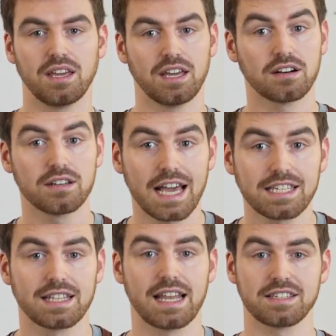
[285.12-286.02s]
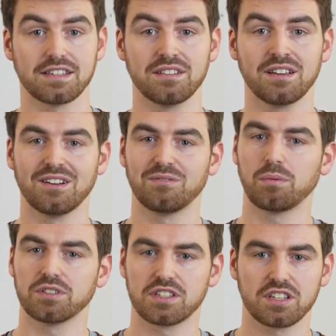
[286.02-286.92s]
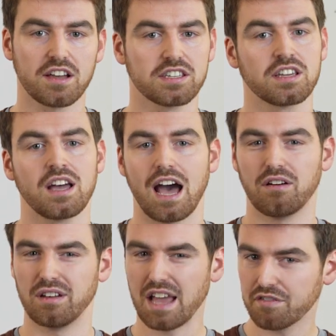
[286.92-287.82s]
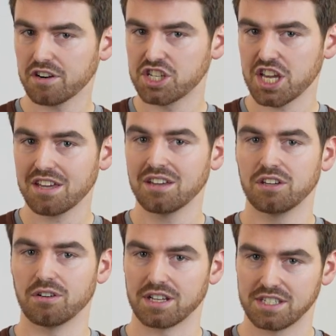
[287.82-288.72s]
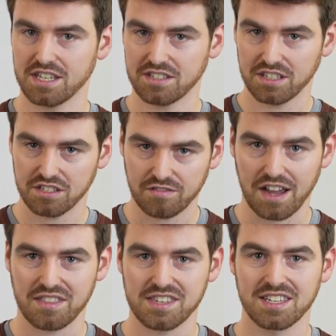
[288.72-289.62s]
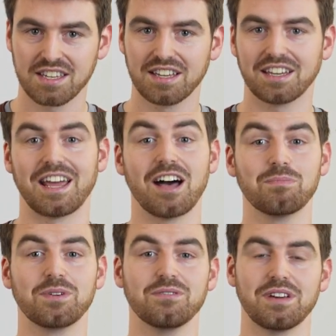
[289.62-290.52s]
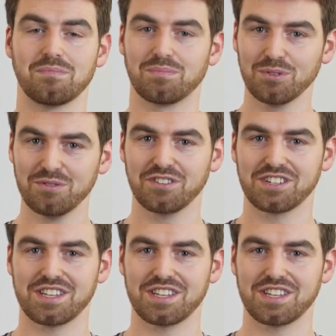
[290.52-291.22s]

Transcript: In our next lesson, we will discuss how leveraging your existing strengths can help you improve your